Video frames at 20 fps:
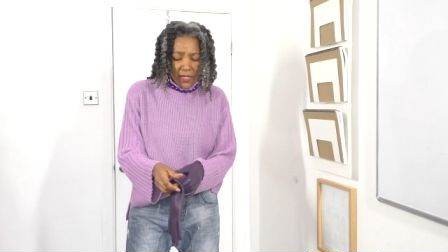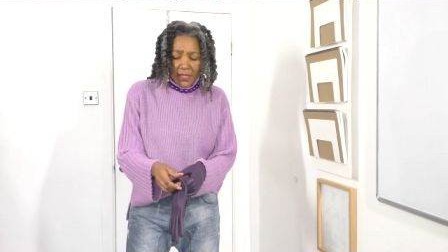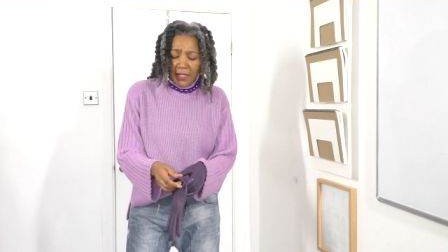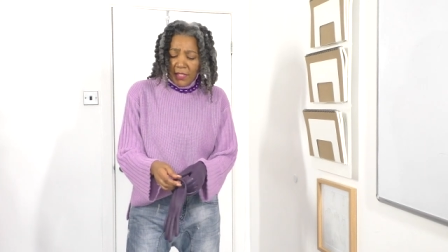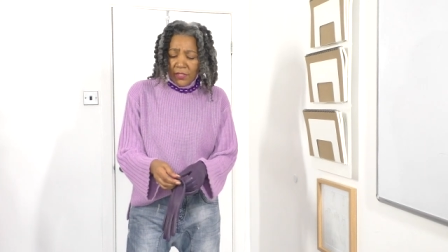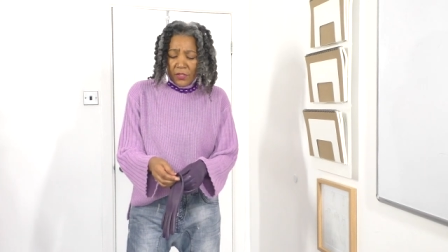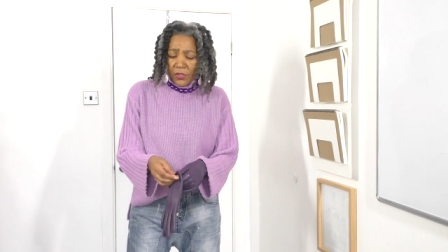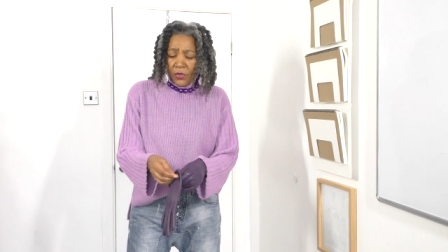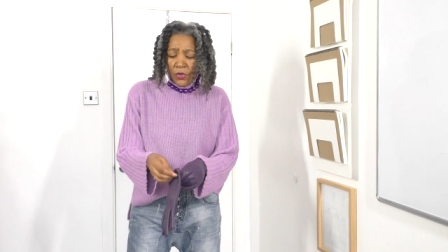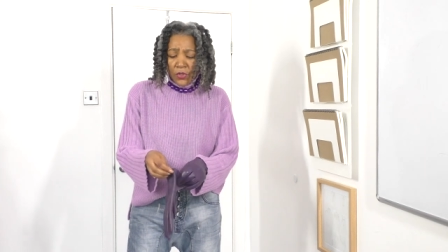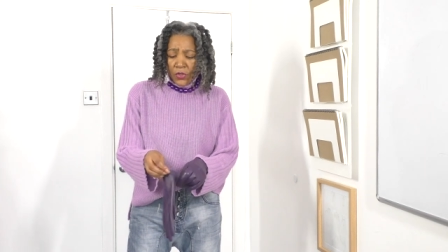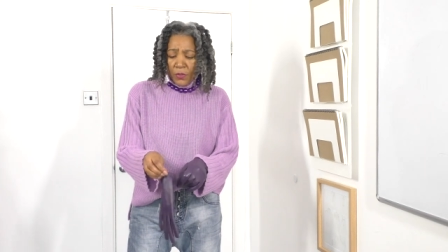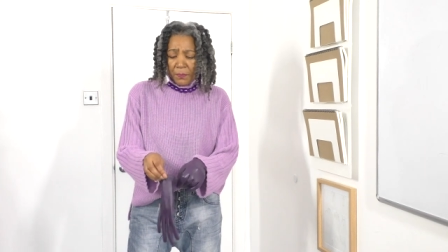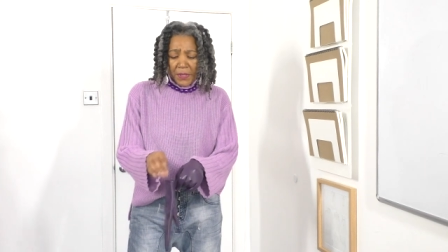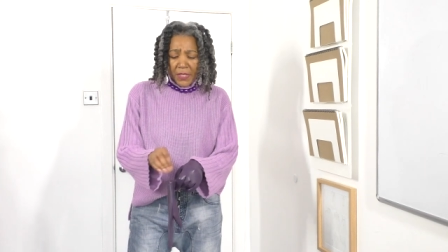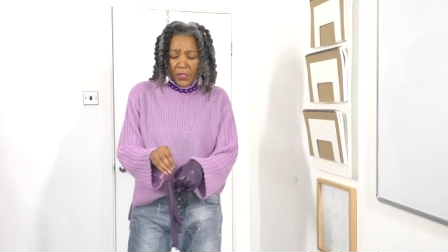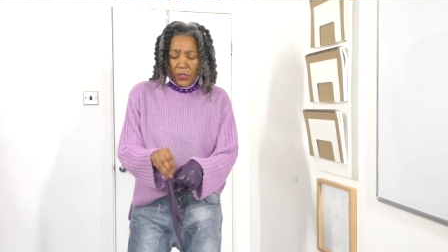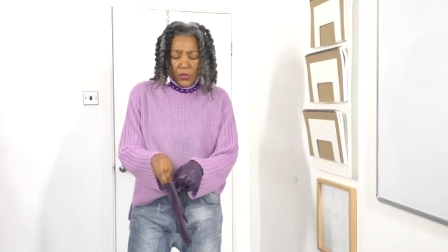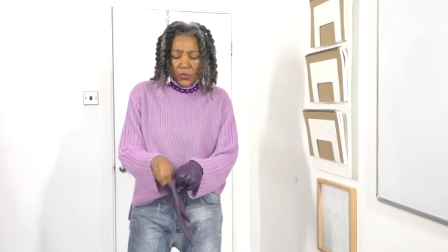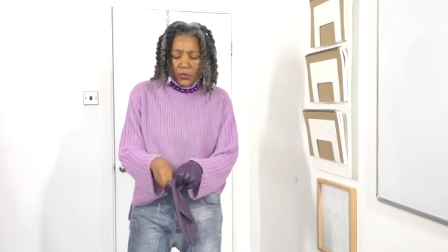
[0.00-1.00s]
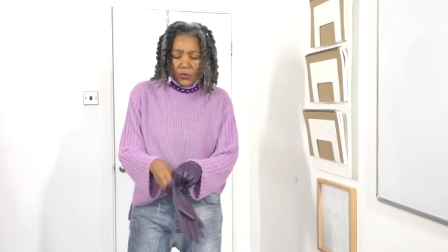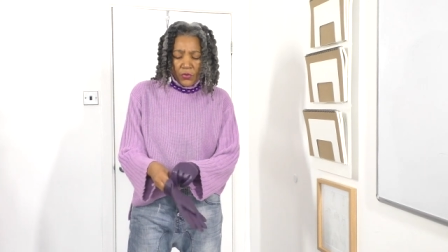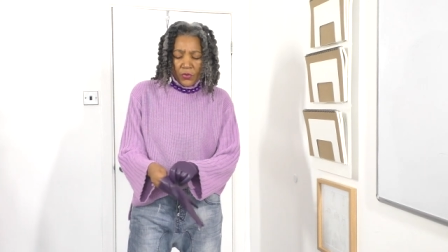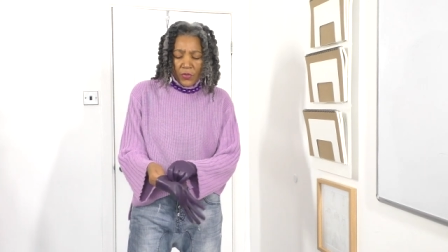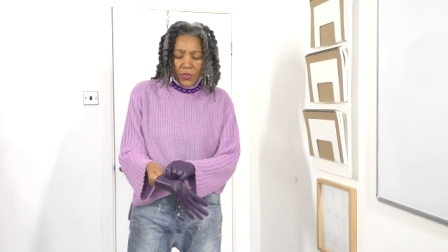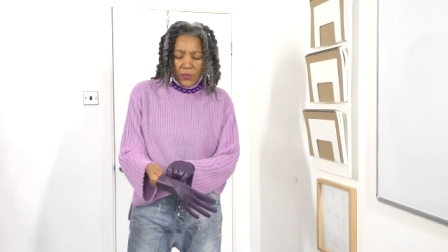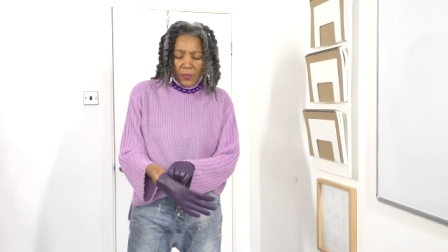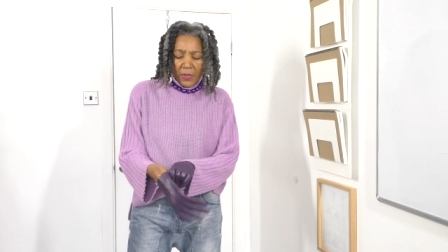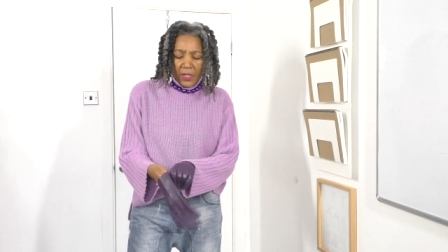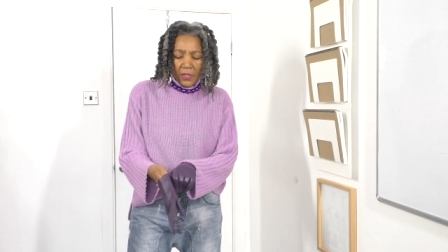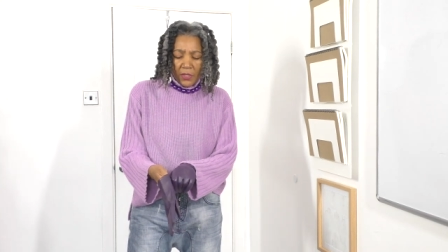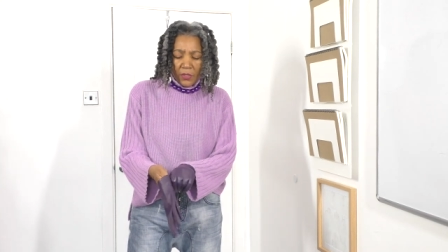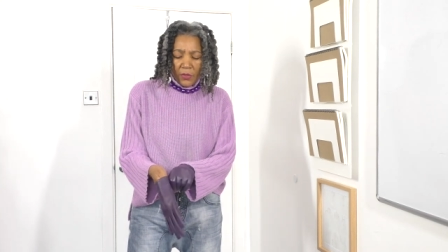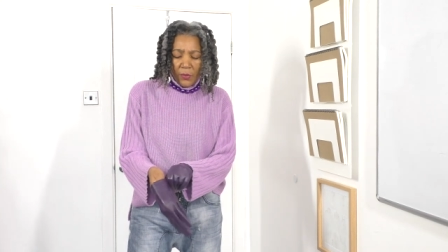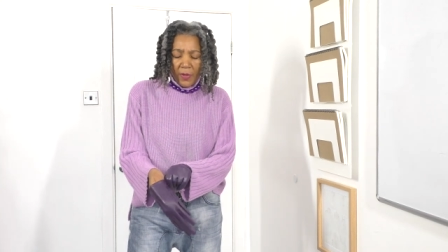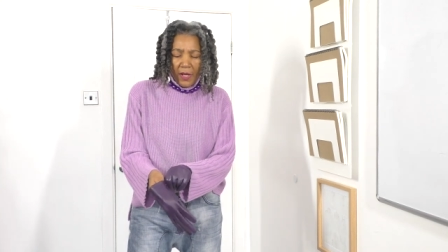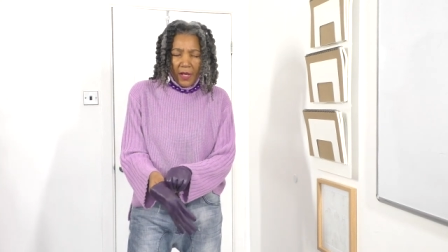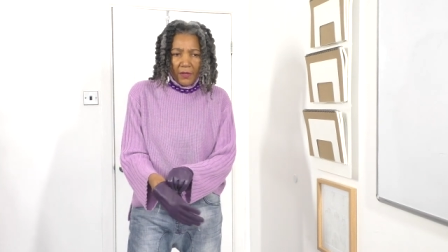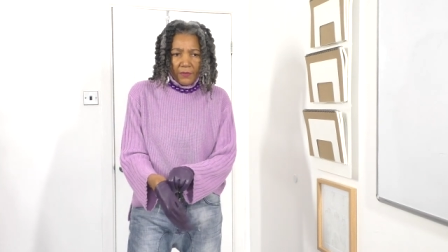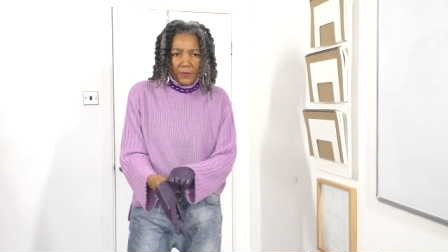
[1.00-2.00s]
These can also be neutral as well, you
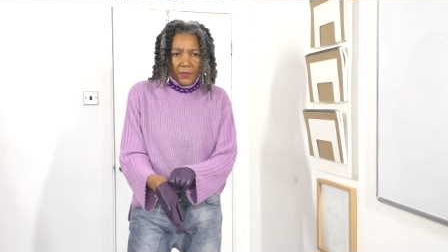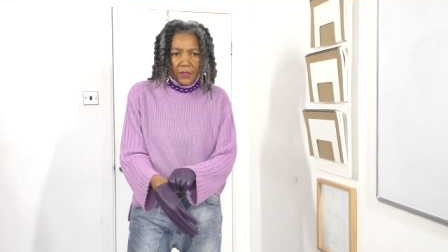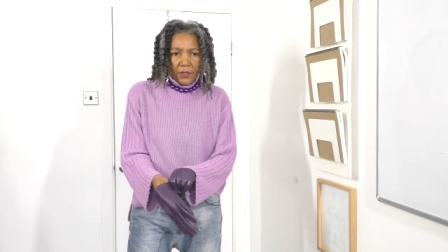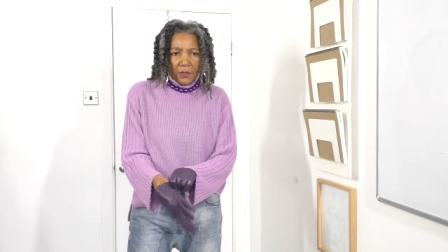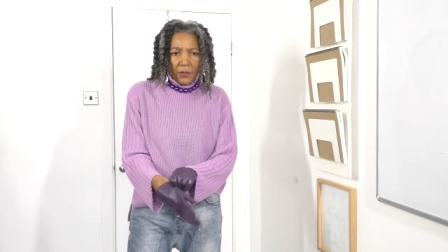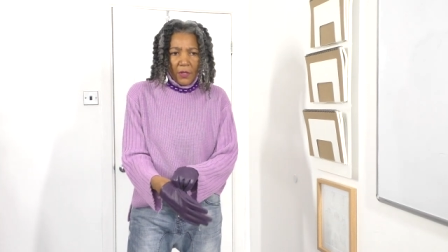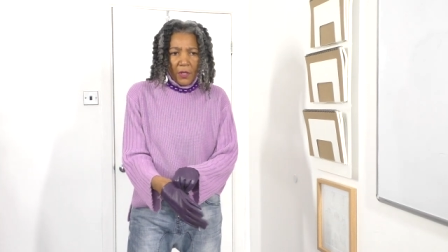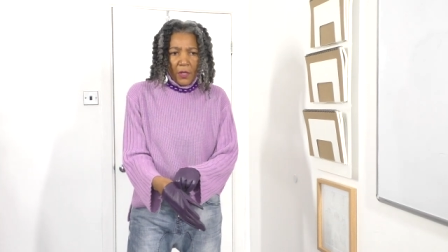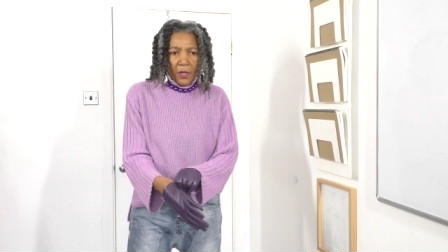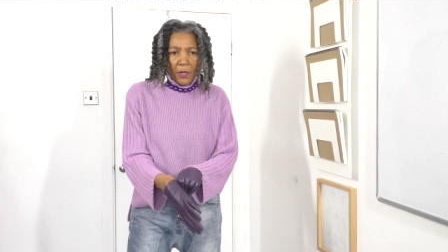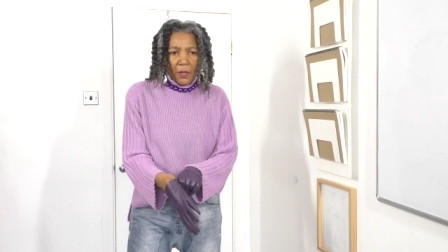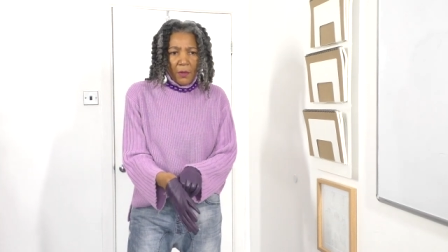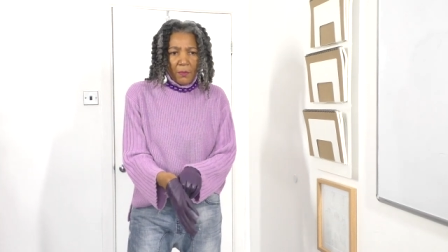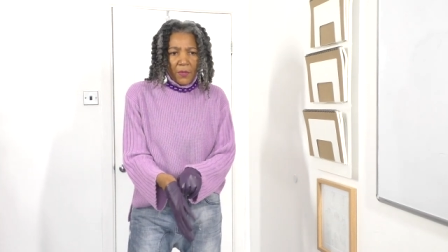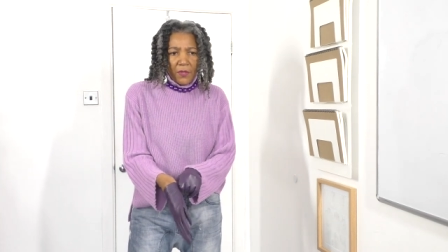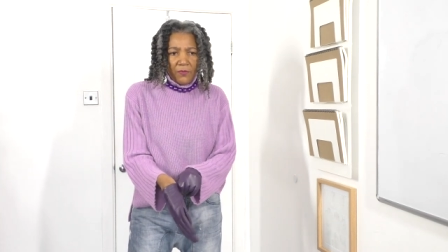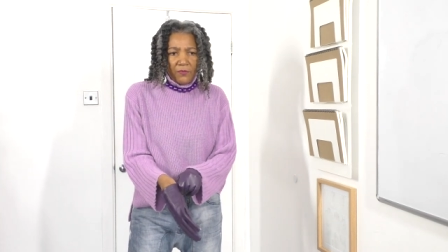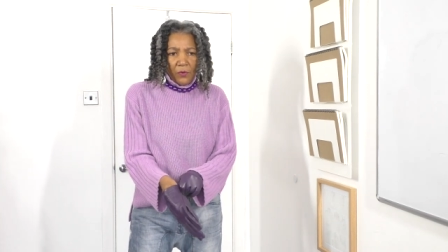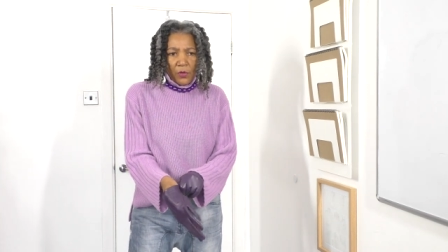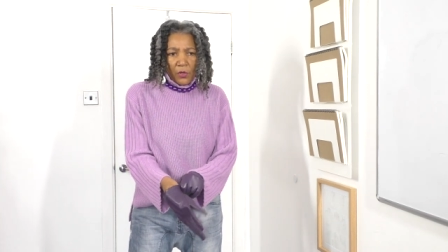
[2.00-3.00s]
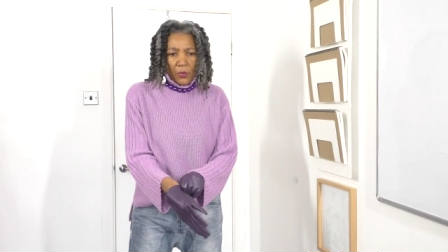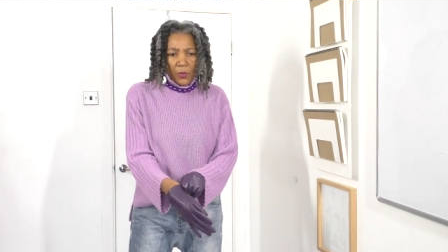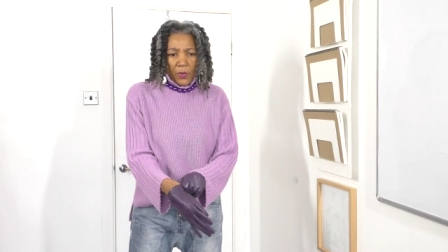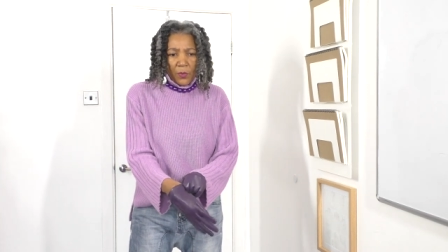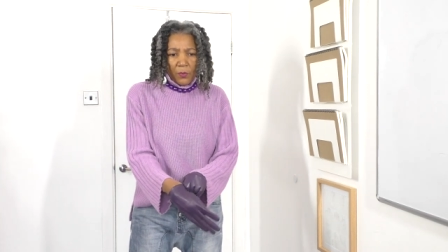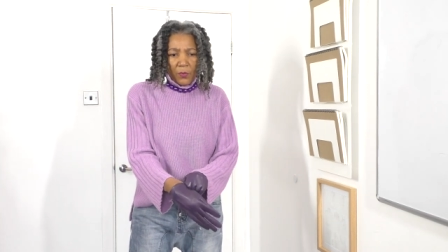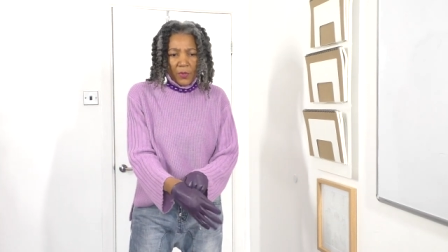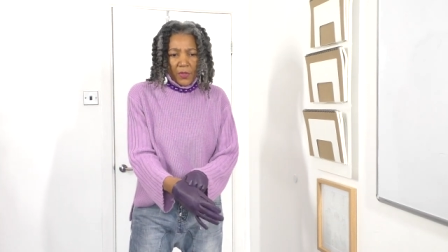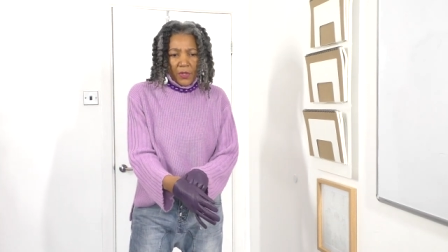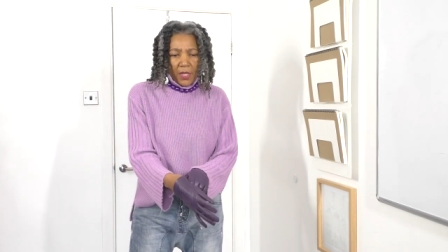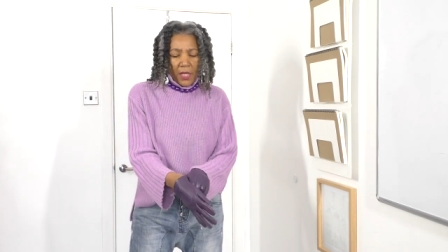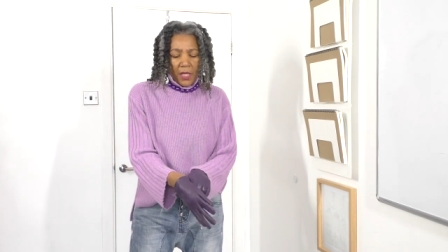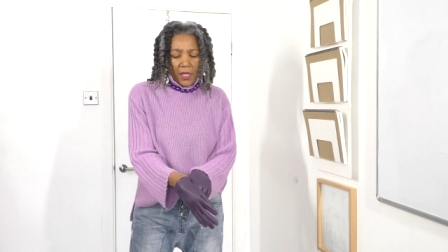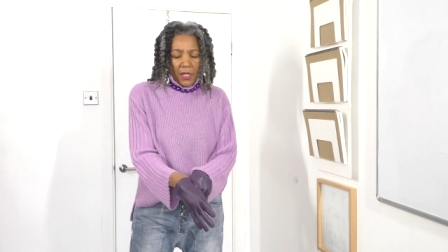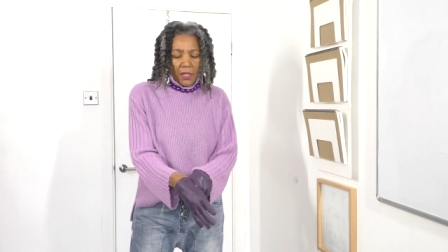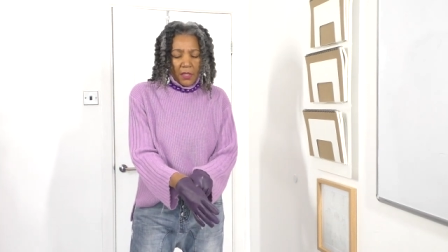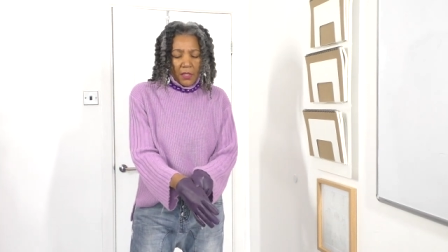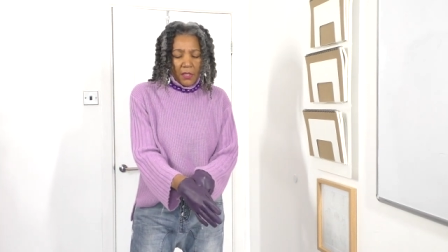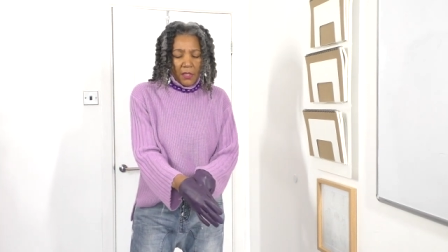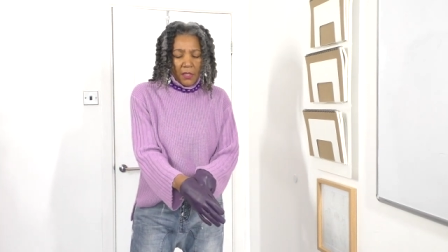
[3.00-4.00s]
don't have to be following with
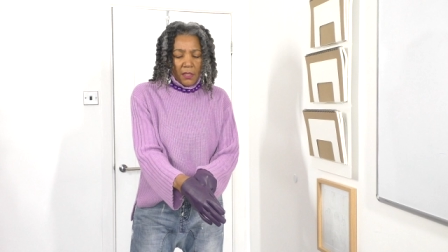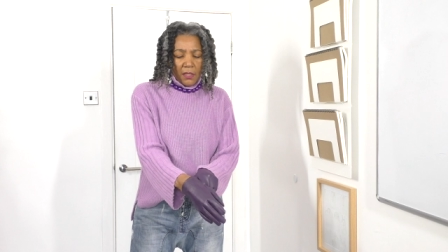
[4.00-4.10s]
a